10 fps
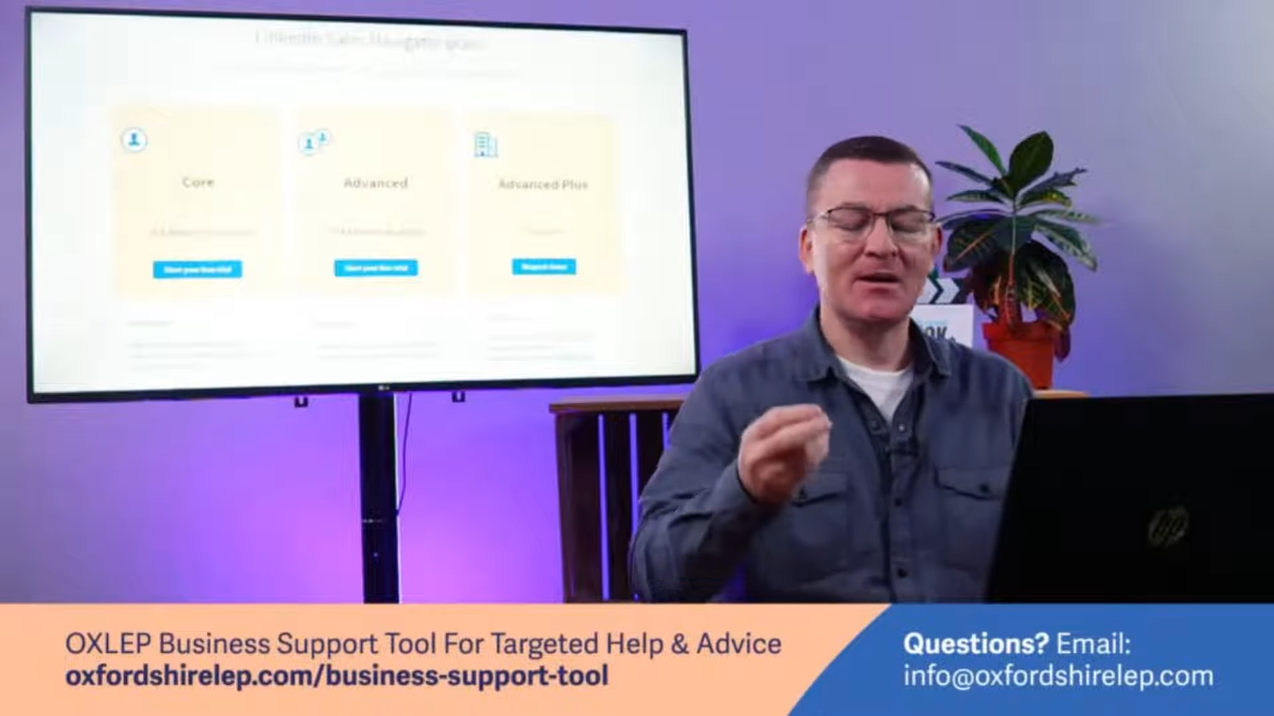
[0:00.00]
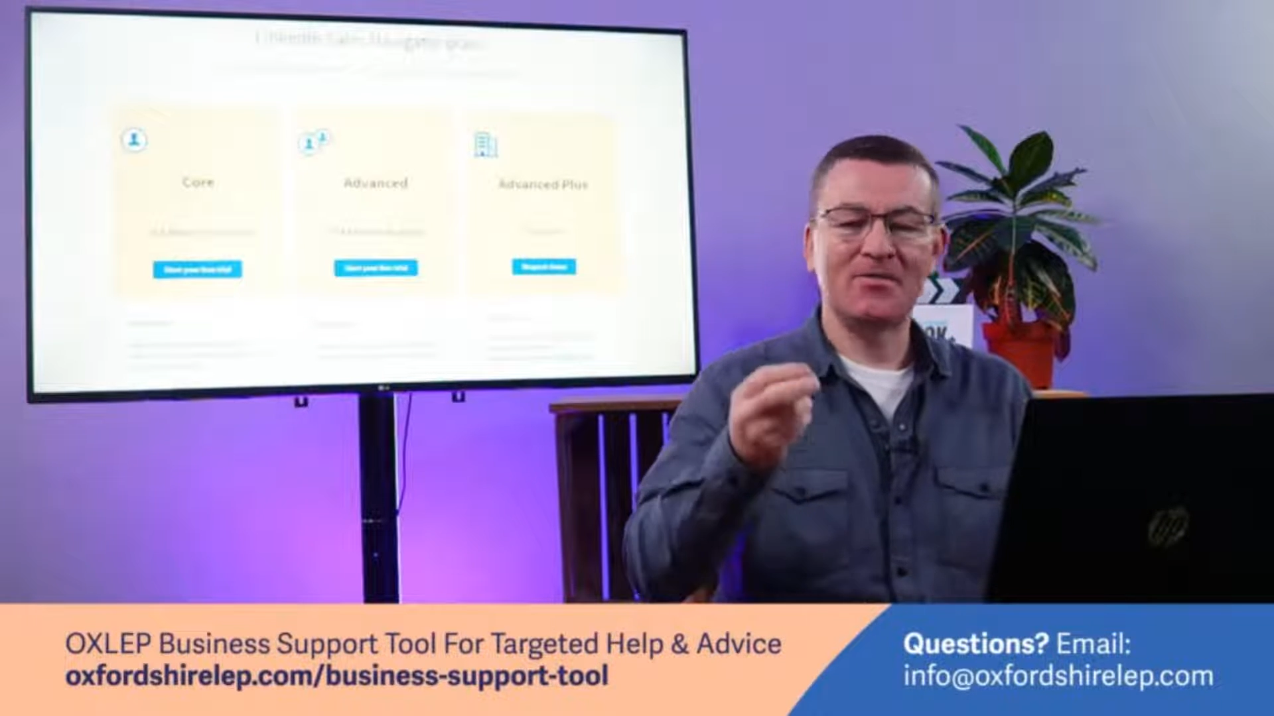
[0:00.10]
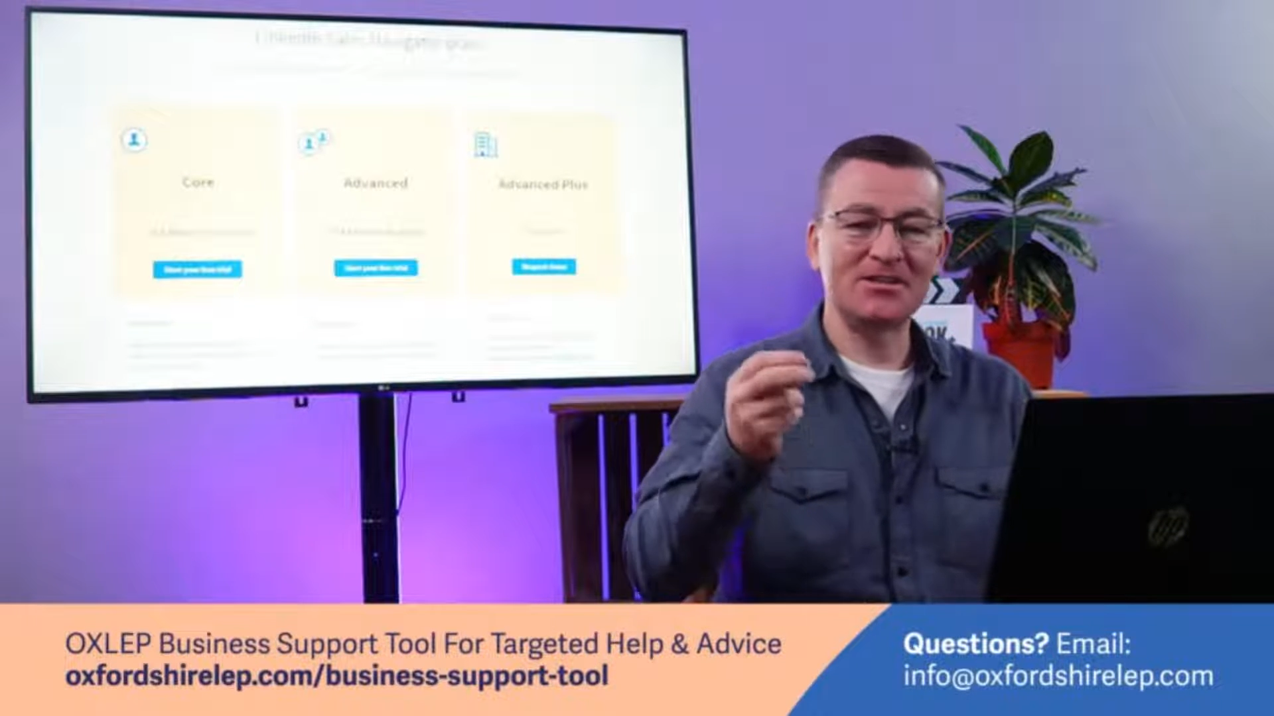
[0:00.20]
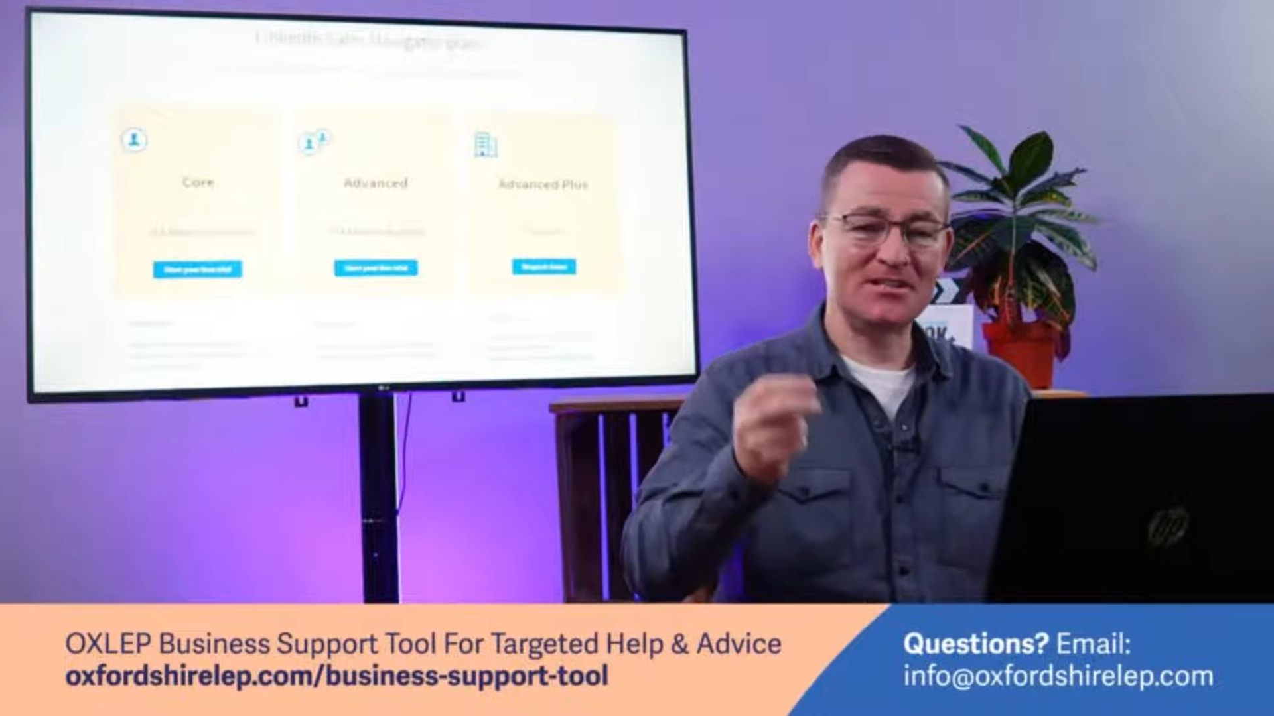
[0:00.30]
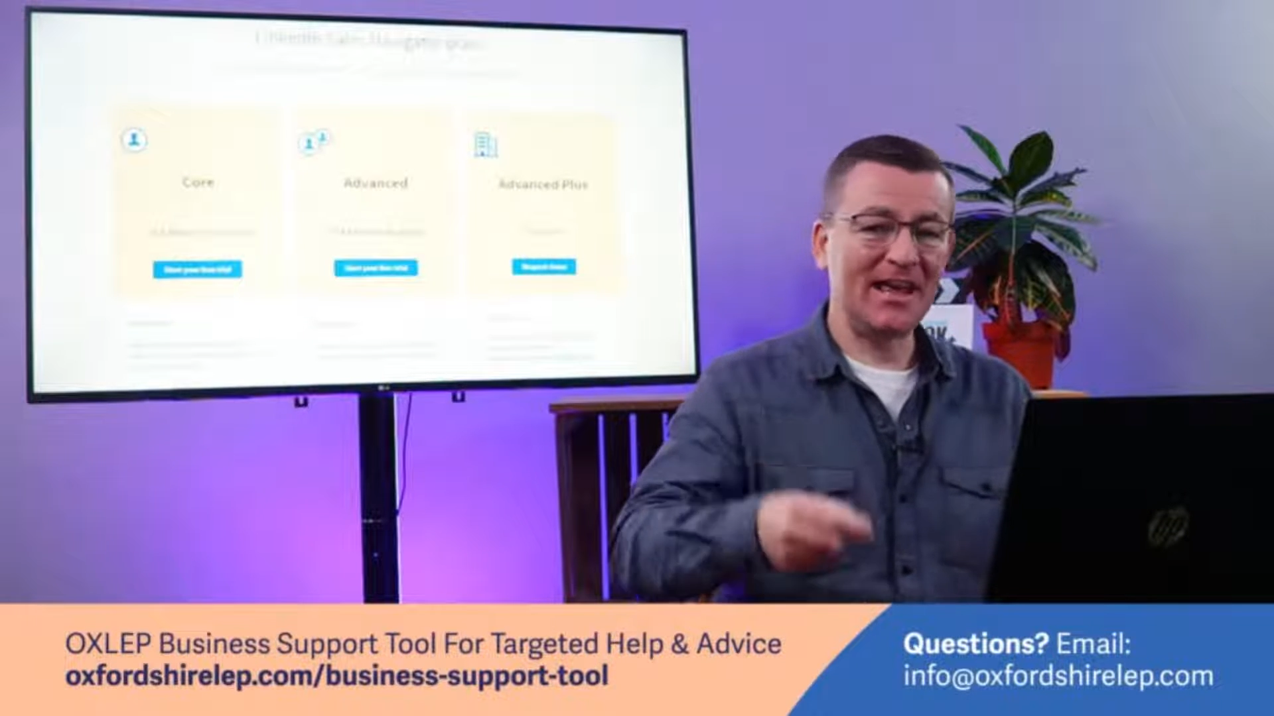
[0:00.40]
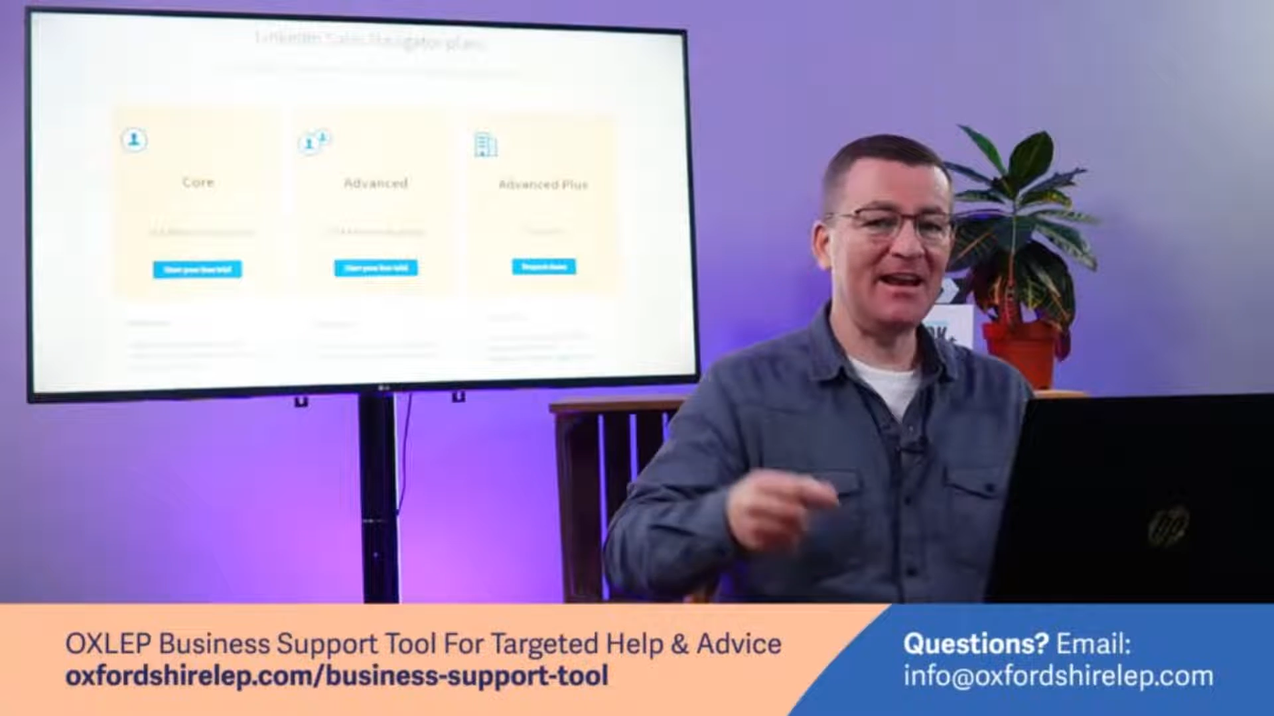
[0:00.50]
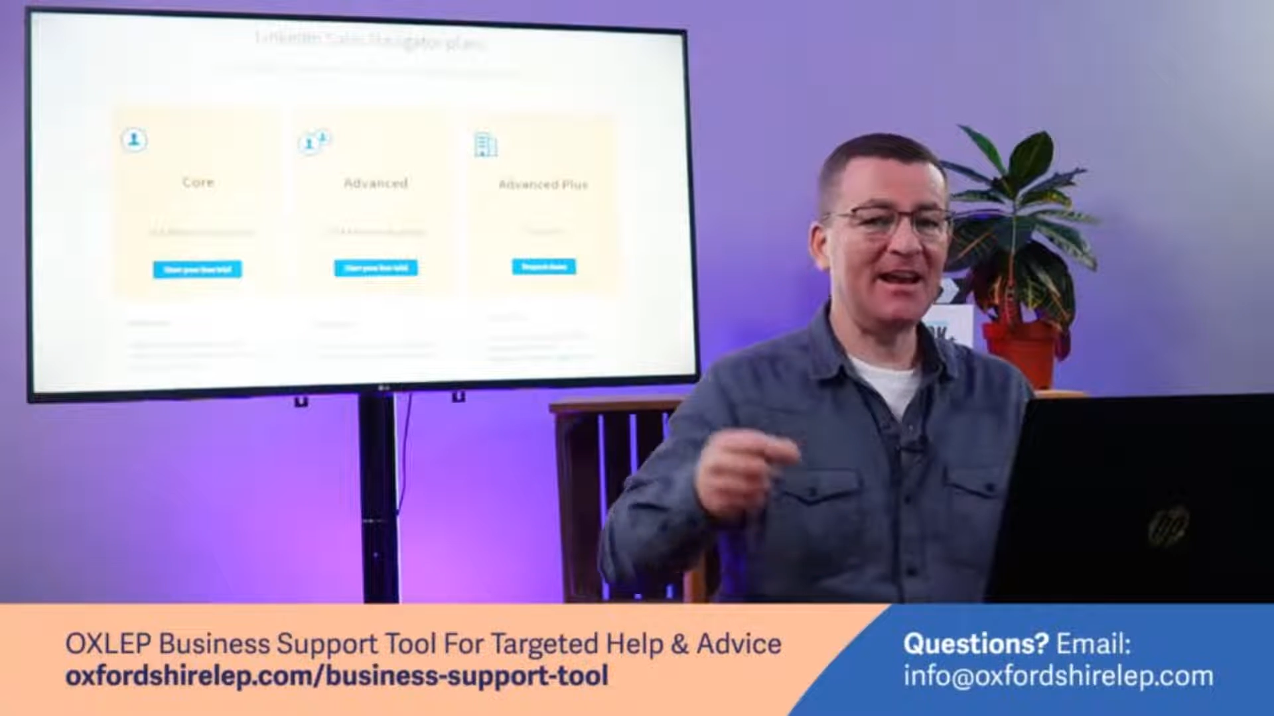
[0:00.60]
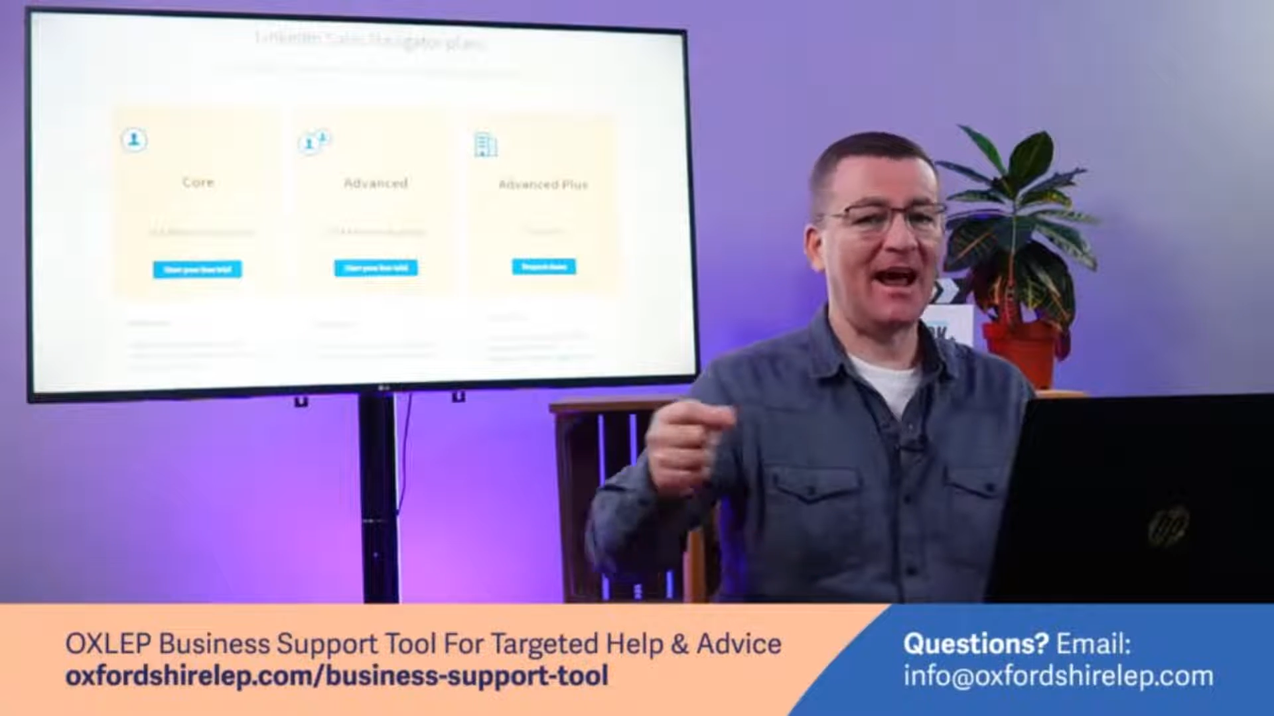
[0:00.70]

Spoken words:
There's then